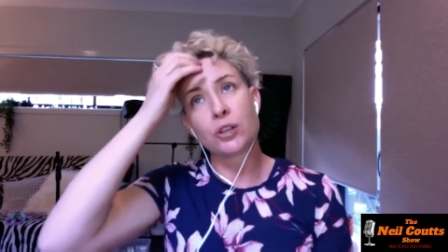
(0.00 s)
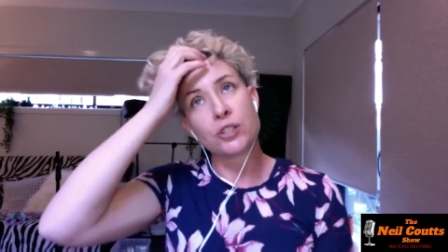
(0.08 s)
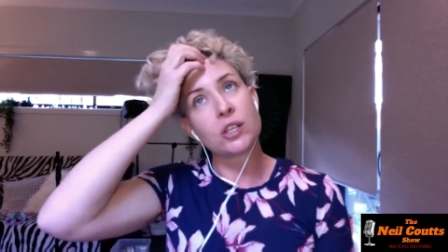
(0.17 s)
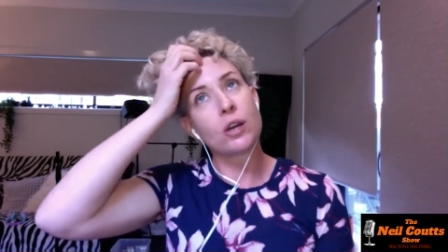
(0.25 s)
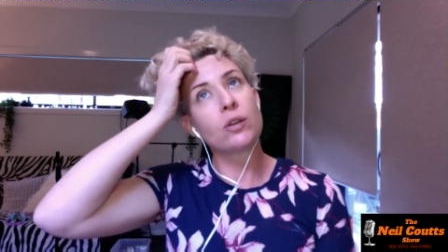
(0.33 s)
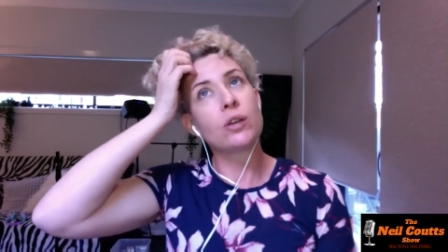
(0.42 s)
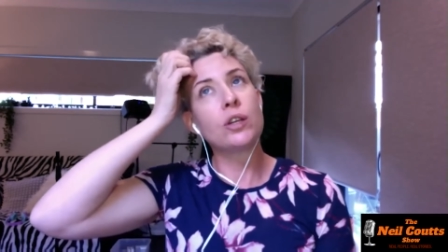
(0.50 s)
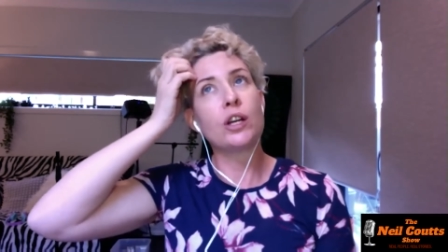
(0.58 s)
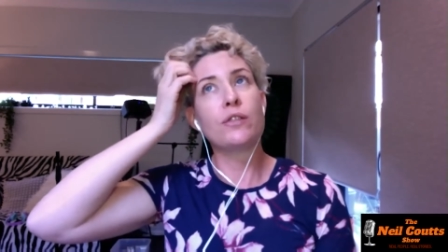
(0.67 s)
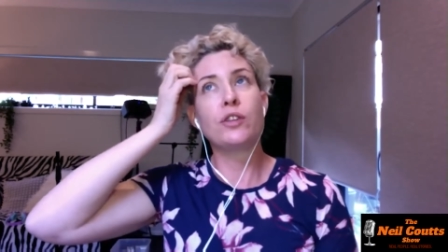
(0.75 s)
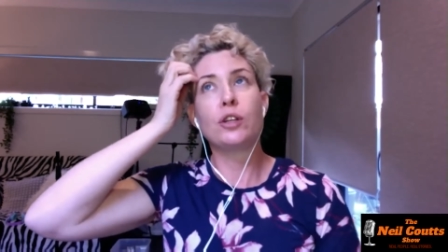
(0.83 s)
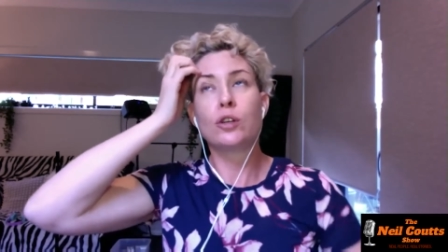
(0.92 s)
So, you know,
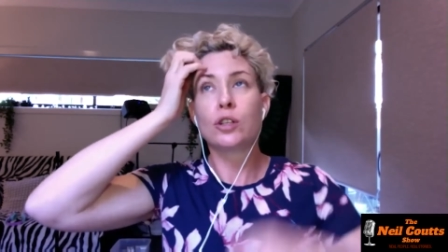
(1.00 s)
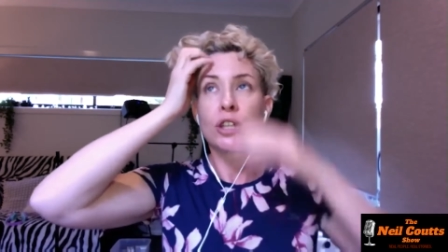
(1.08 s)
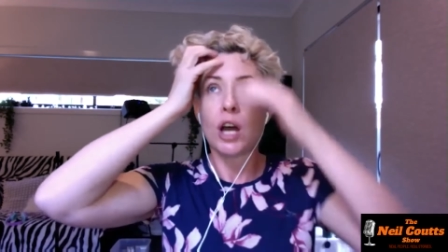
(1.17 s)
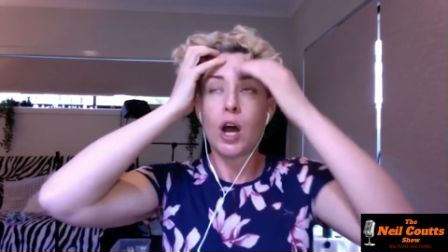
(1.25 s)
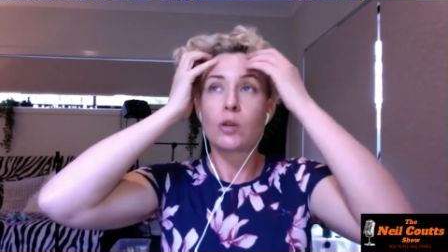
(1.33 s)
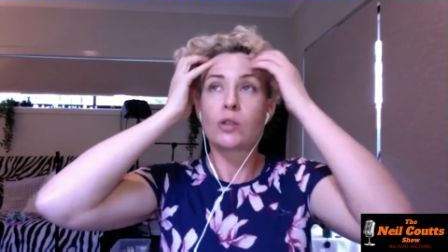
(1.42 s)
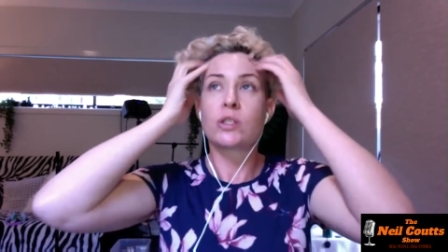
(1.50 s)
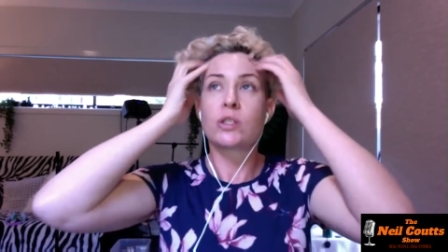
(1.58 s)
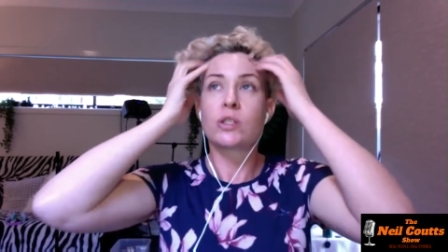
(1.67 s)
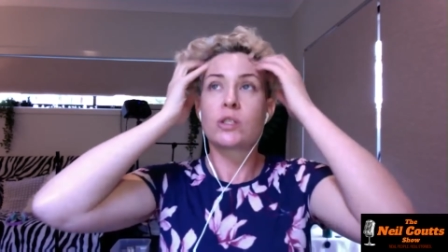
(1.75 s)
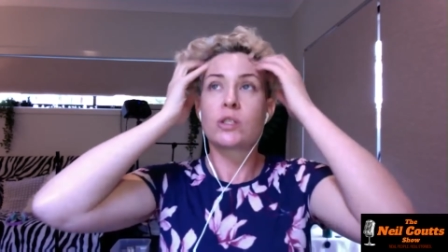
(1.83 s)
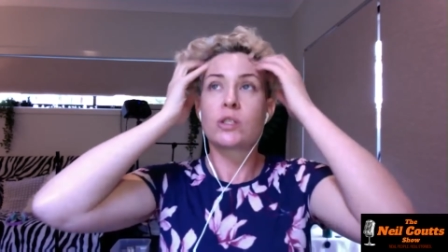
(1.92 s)
if you look at the whole
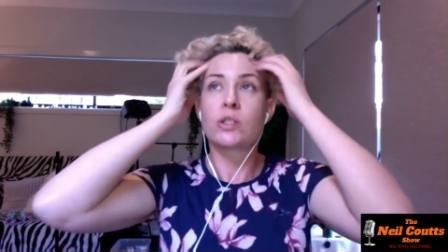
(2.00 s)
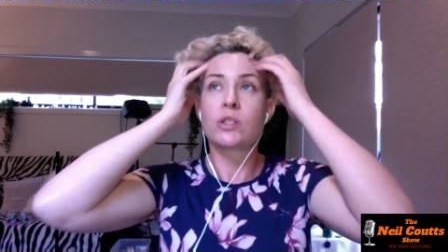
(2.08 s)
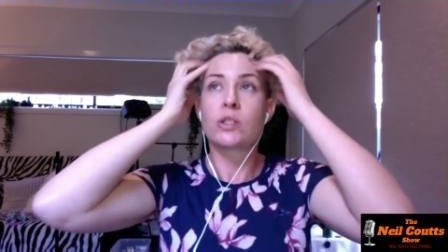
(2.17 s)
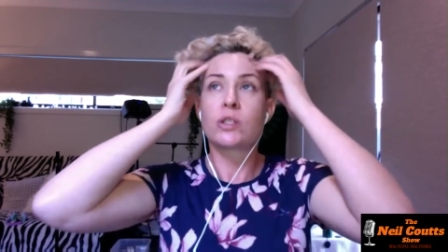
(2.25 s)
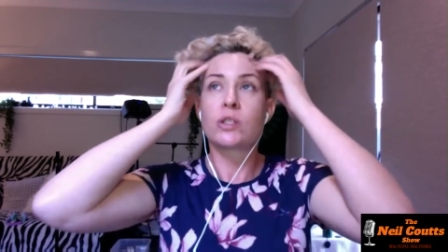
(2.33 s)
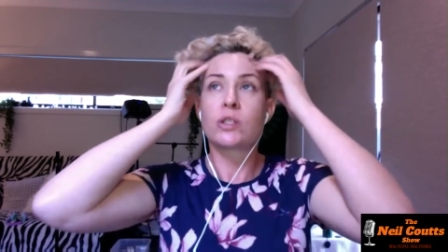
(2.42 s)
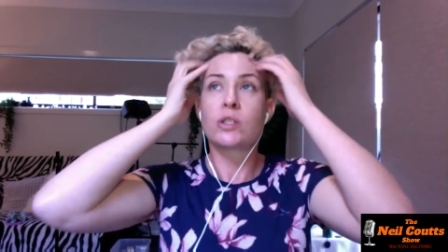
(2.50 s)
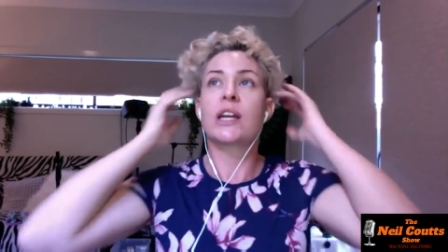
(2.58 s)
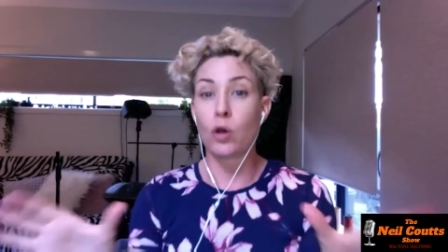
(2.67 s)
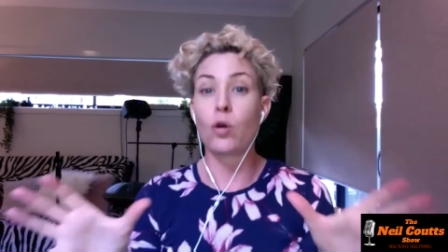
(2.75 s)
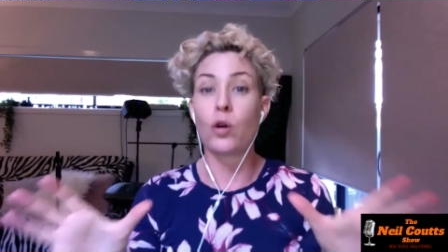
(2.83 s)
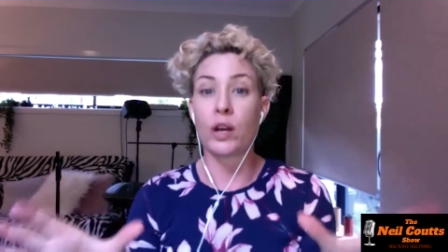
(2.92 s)
schedule, other than the
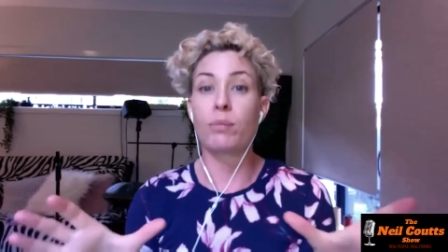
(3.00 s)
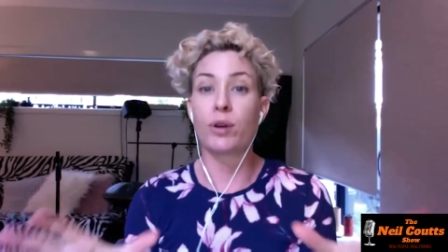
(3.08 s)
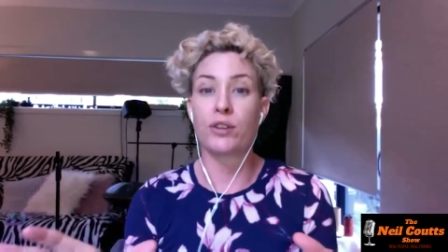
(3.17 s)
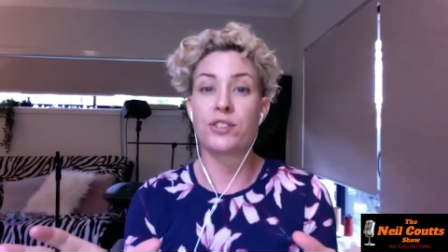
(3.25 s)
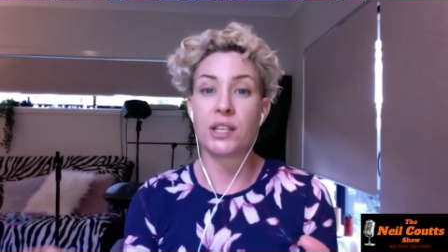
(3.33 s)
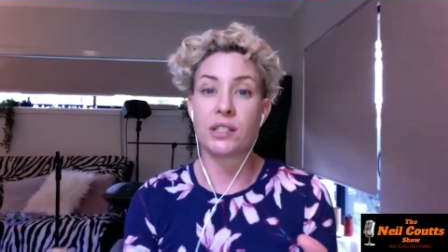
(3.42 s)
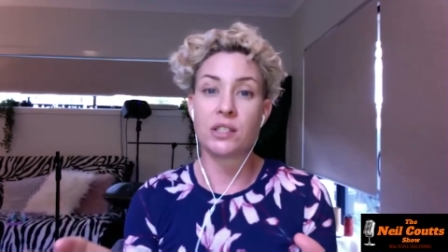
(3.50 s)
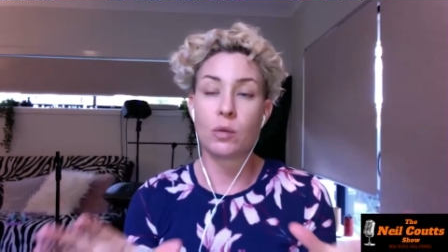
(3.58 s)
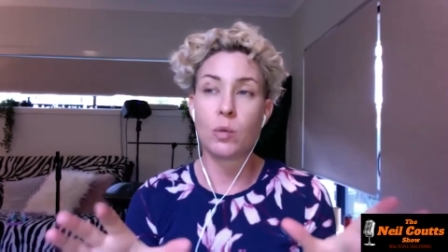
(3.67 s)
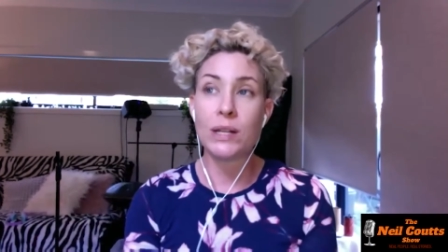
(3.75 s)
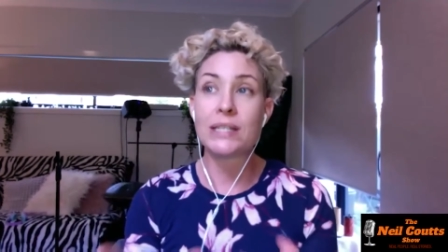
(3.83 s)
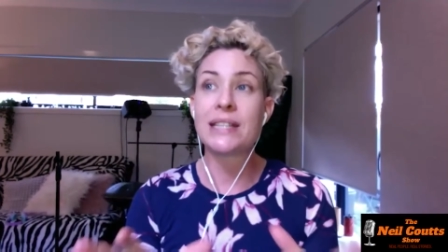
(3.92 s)
recording process, so
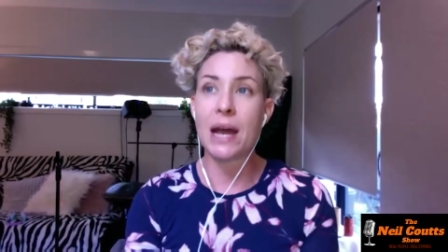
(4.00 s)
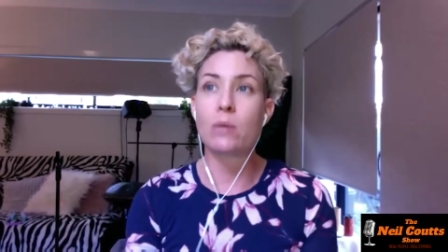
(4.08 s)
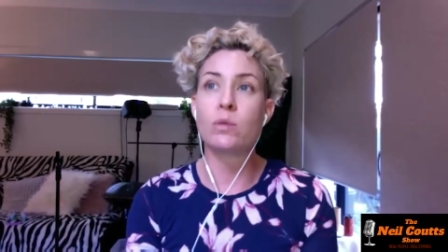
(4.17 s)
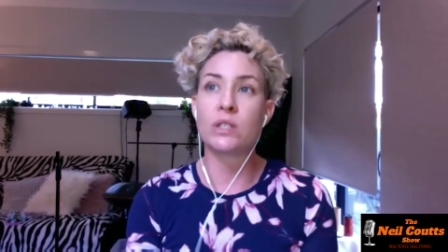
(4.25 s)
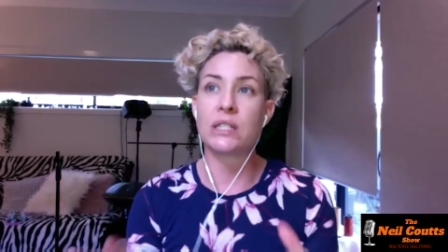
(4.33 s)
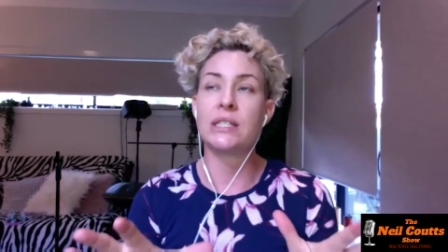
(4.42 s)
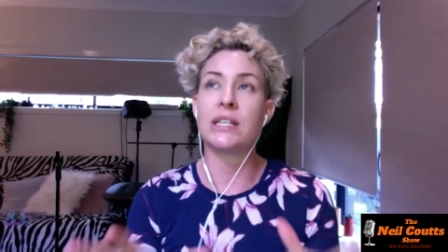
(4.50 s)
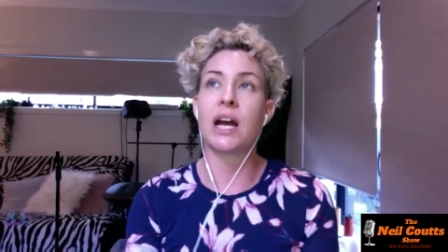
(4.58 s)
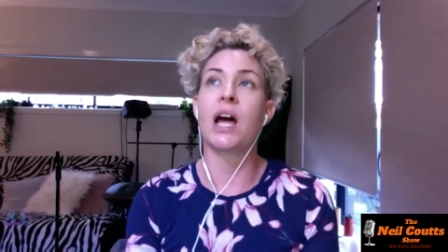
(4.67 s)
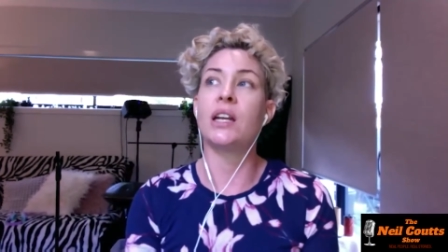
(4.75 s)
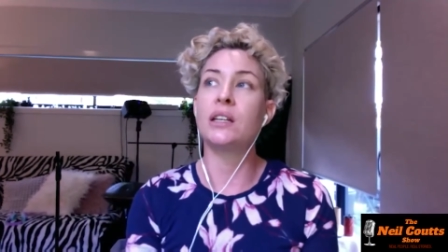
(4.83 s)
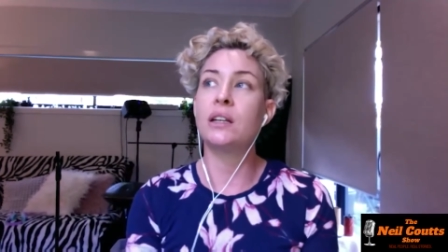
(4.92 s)
once that was
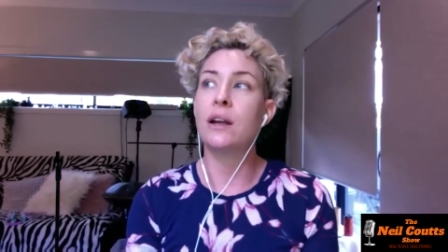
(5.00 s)
done,